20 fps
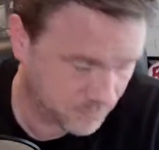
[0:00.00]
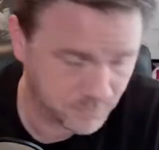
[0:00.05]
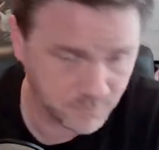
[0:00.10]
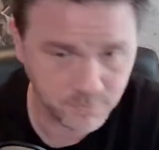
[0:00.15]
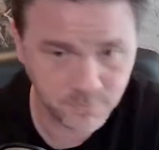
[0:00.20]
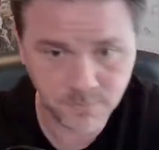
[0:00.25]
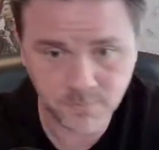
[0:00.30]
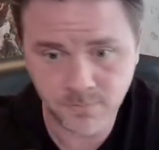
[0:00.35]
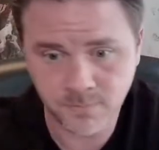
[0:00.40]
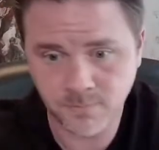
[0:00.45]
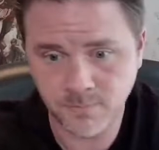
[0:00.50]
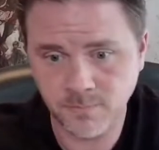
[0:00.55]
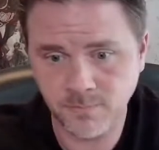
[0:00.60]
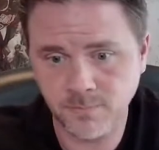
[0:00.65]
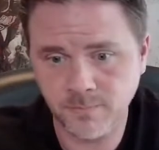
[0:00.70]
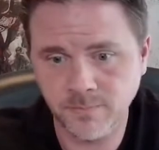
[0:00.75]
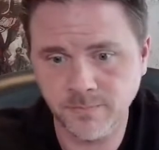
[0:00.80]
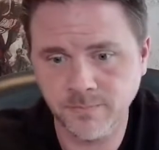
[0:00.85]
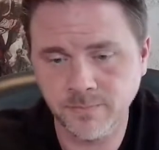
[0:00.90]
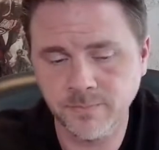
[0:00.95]

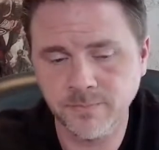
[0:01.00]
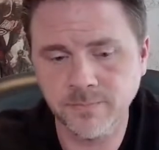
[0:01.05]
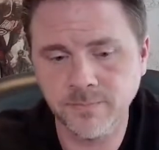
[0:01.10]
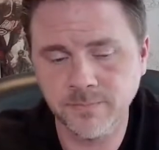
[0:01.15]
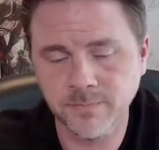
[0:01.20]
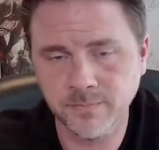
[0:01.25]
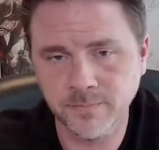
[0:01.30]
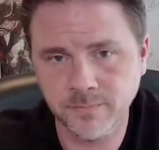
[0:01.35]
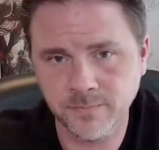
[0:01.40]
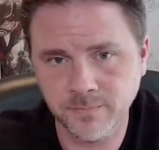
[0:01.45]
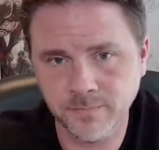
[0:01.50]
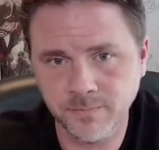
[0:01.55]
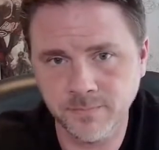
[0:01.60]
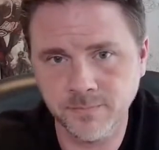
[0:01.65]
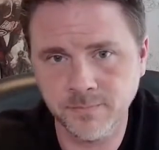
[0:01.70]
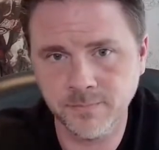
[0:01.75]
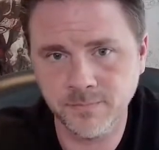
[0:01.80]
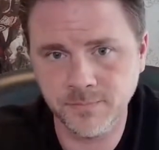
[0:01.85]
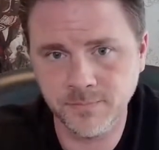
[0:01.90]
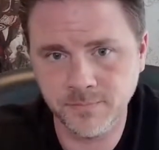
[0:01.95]

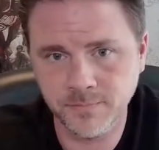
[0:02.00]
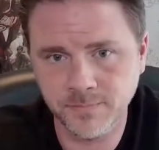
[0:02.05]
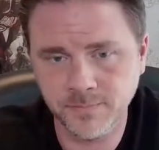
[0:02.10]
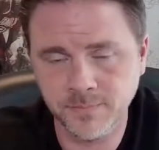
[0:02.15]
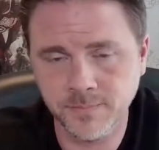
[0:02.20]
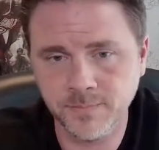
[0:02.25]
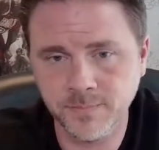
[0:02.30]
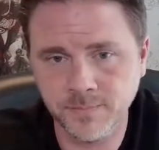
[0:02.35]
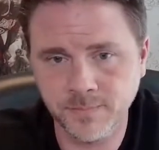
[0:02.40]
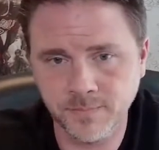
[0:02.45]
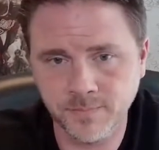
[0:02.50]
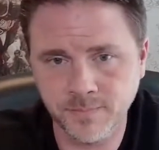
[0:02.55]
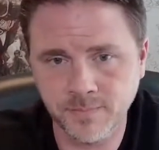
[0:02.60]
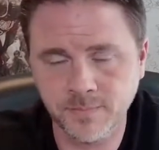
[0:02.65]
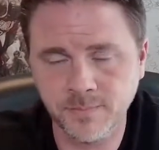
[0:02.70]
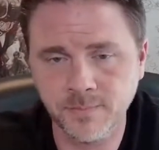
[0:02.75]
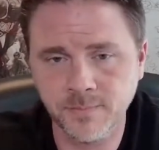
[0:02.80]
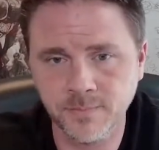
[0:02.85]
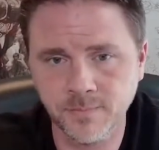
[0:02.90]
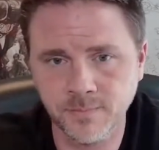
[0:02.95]

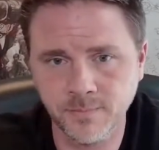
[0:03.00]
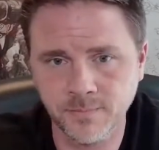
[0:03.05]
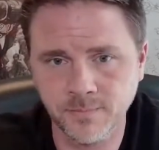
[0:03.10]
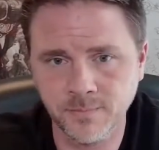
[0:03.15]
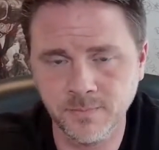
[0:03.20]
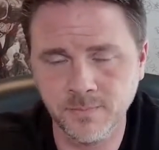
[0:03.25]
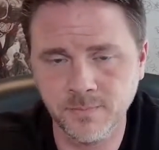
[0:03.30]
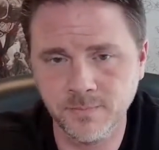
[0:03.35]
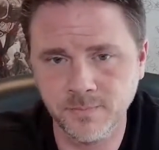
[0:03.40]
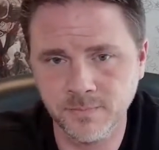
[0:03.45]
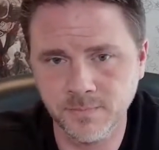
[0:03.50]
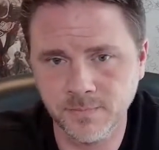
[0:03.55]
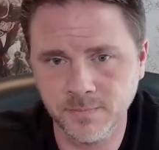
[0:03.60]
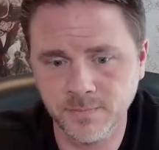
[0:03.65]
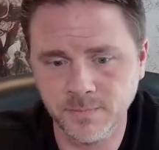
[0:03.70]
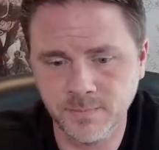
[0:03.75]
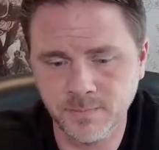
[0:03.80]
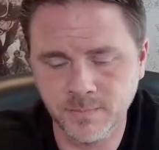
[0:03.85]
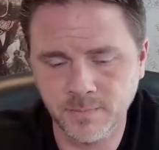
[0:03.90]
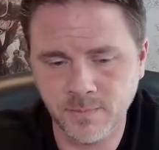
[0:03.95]

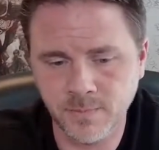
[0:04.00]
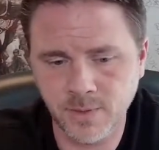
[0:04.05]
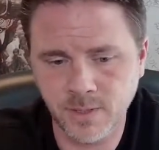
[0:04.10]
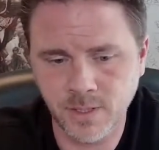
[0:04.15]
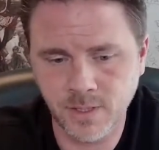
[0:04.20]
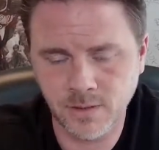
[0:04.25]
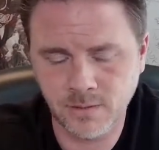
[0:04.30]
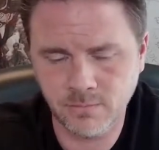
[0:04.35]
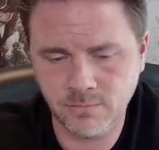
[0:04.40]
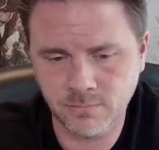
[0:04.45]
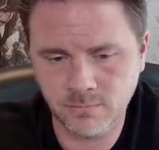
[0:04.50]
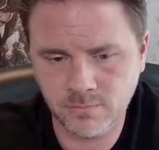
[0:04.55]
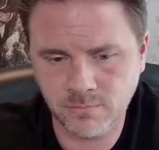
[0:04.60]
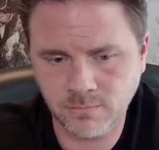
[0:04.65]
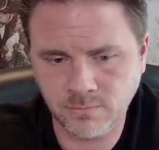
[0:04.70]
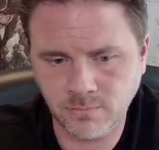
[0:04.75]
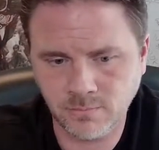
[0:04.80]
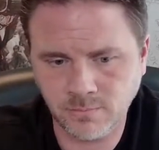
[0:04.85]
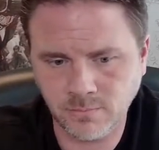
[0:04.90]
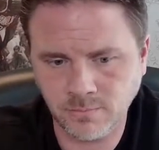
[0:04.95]

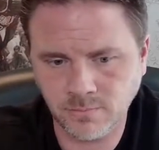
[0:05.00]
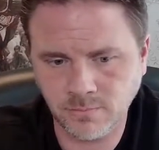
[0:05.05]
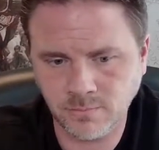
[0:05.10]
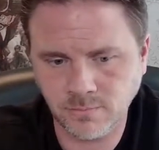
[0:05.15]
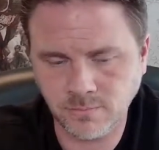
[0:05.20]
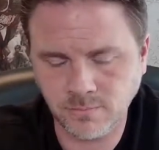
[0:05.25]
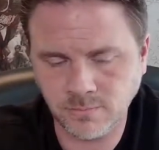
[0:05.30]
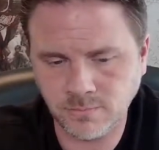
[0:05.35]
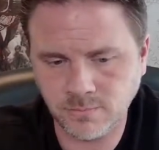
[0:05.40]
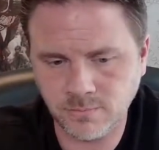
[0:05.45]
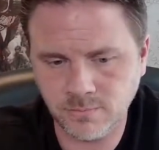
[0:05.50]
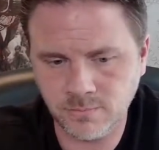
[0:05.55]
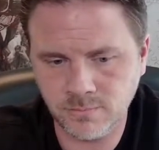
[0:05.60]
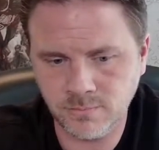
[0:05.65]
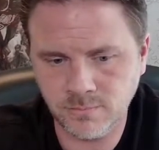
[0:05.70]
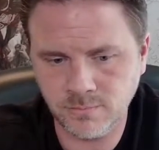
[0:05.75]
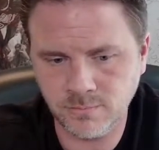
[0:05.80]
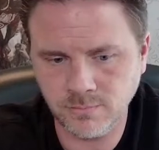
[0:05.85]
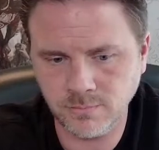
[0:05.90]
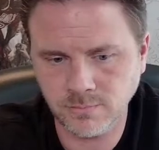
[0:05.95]

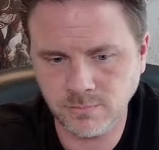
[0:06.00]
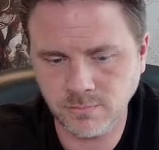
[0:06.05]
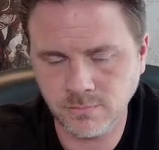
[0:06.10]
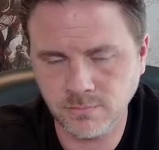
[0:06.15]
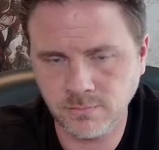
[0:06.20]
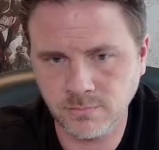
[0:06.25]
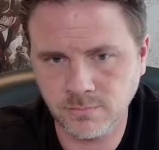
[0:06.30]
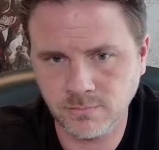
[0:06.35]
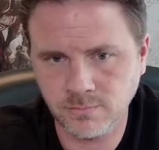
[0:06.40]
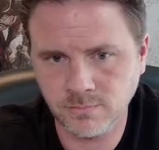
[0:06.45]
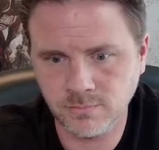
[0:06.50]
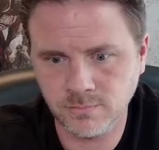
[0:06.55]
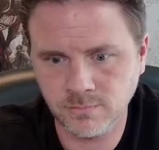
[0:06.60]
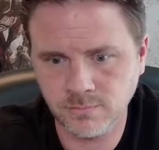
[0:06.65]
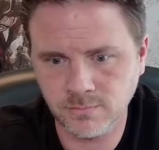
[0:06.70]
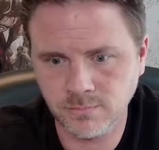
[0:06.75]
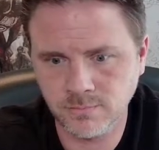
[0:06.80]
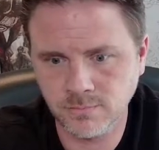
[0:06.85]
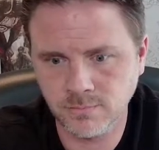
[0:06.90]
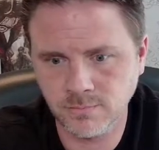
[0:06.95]

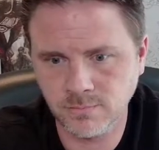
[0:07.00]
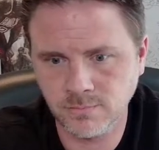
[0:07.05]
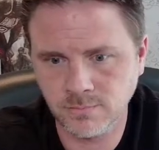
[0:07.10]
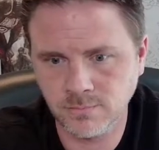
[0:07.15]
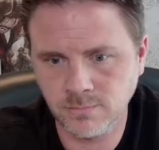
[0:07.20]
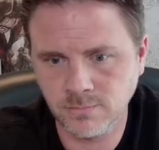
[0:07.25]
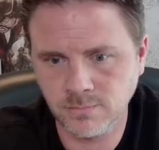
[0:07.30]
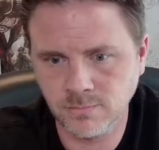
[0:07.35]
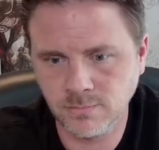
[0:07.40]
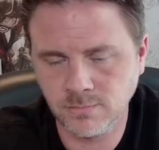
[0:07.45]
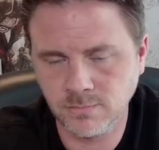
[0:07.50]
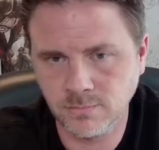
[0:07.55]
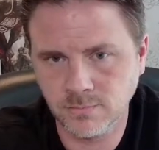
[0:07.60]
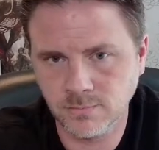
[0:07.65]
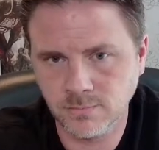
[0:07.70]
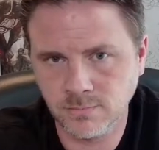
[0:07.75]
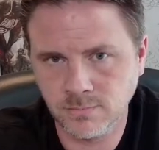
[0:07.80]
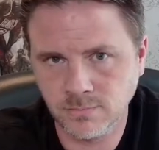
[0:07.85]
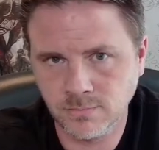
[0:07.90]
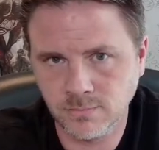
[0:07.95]
(silent)